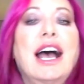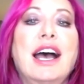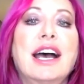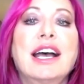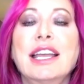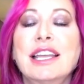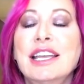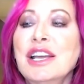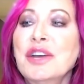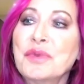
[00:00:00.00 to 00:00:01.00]
hi
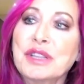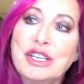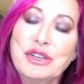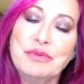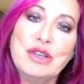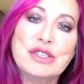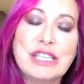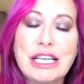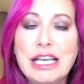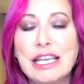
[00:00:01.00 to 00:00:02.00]
with the new
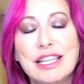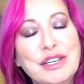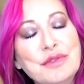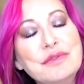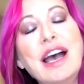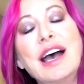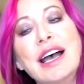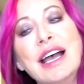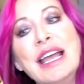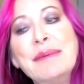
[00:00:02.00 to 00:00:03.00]
music, the new
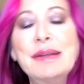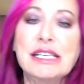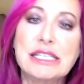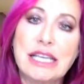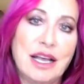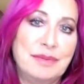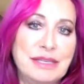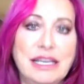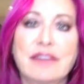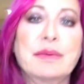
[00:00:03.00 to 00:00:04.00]
vibe, and just kind of
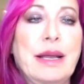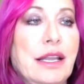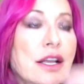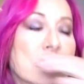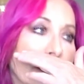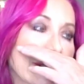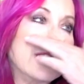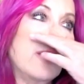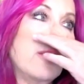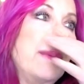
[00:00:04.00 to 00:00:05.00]
update everybody. So let's
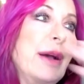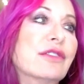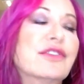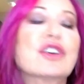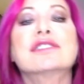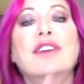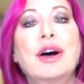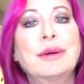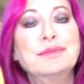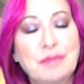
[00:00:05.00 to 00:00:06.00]
start with Bill. First of
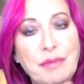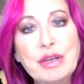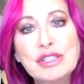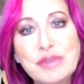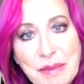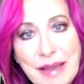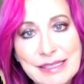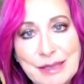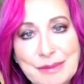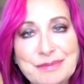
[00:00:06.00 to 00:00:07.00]
all, Bill's doing
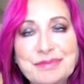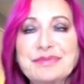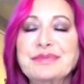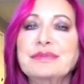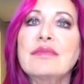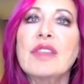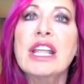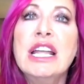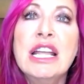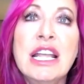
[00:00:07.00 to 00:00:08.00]
amazing.
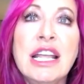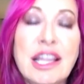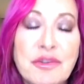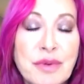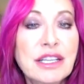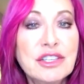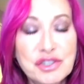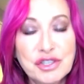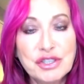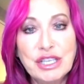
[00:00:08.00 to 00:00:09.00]
He really,
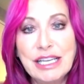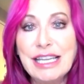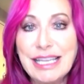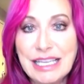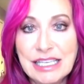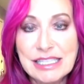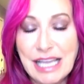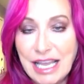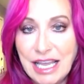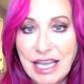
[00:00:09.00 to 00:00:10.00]
truly is
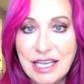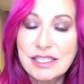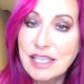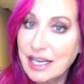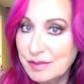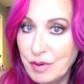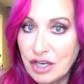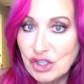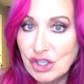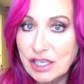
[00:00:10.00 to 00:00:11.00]
a science
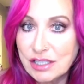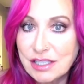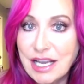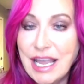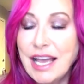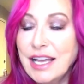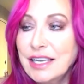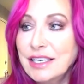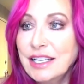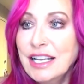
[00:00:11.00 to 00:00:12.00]
project.
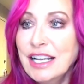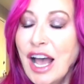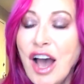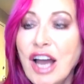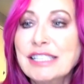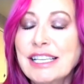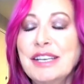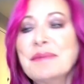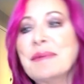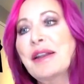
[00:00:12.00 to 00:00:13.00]

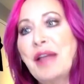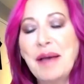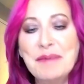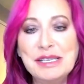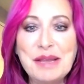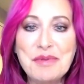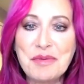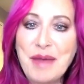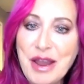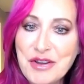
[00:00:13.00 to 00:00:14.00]
Honestly, no matter how much they
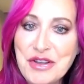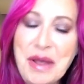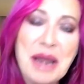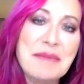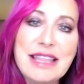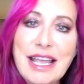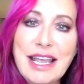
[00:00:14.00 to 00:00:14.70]
prepare you, and